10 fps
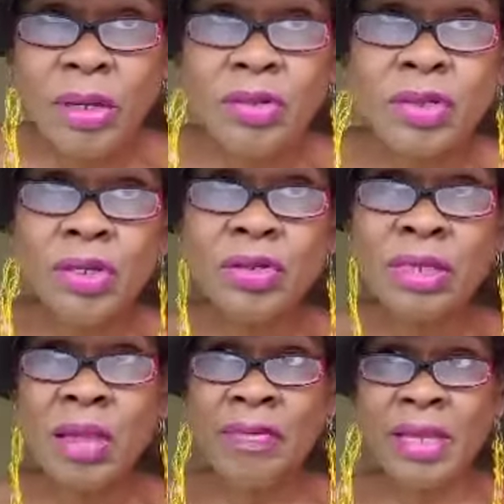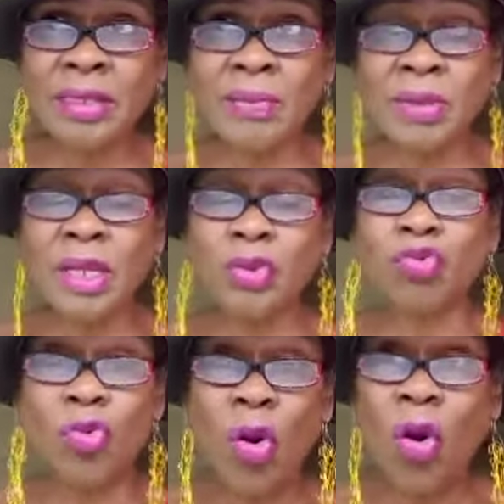you see yourself as something is
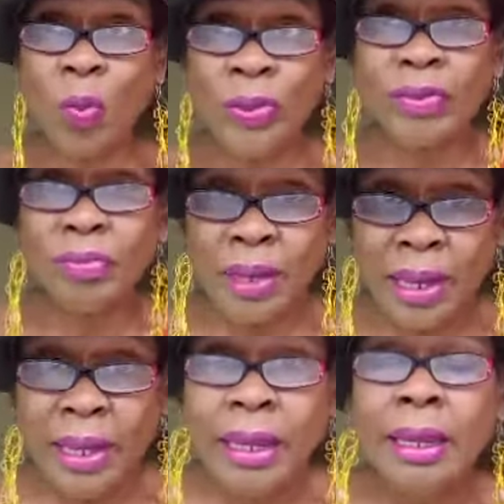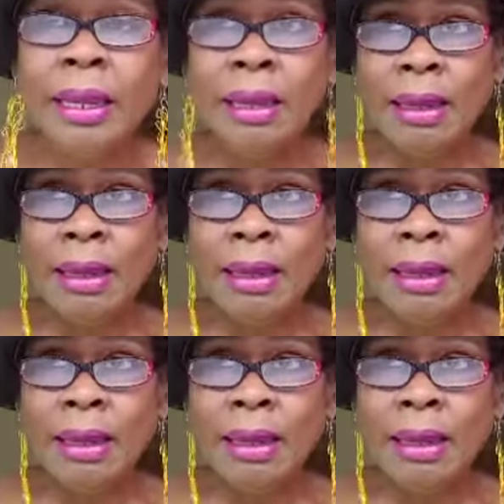wrong with me.